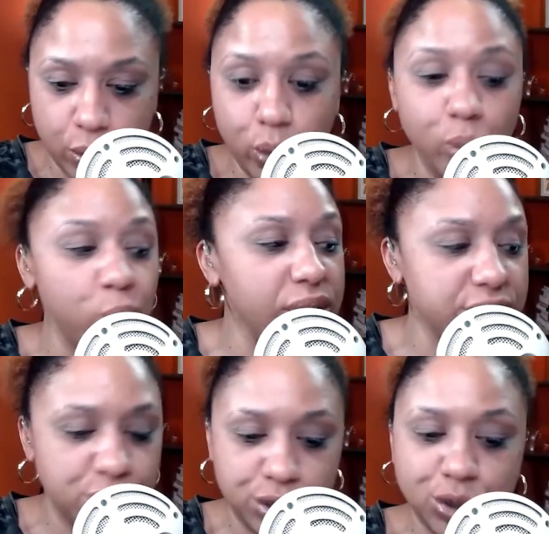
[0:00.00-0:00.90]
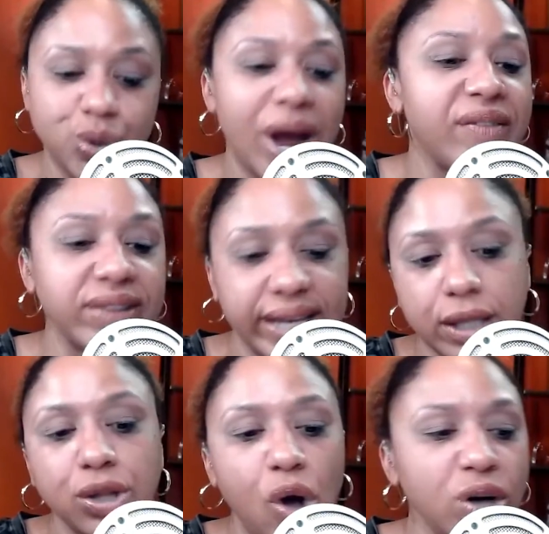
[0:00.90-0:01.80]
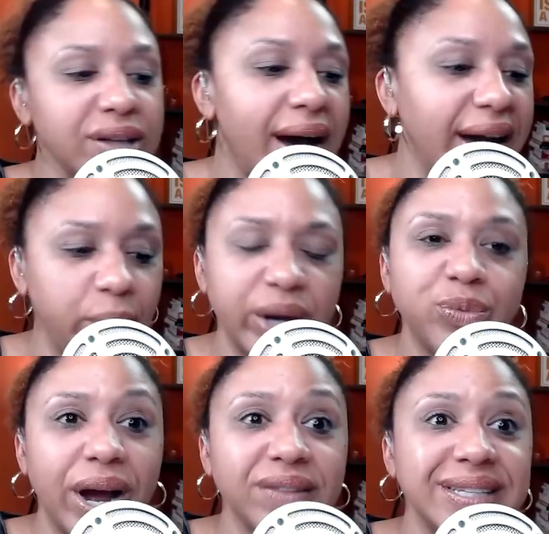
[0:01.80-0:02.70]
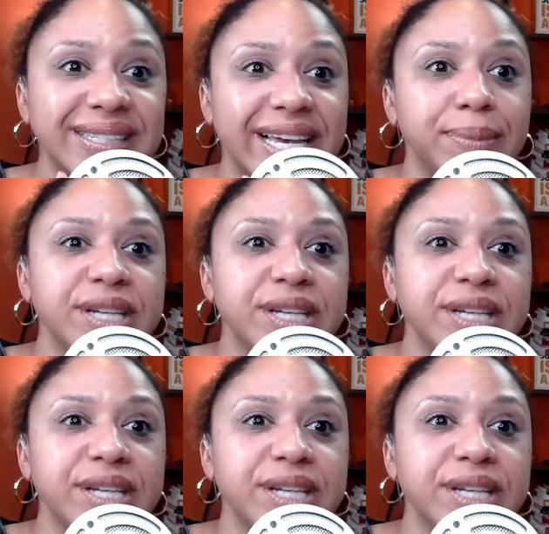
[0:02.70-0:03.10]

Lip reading: who was traveling along the highway around the same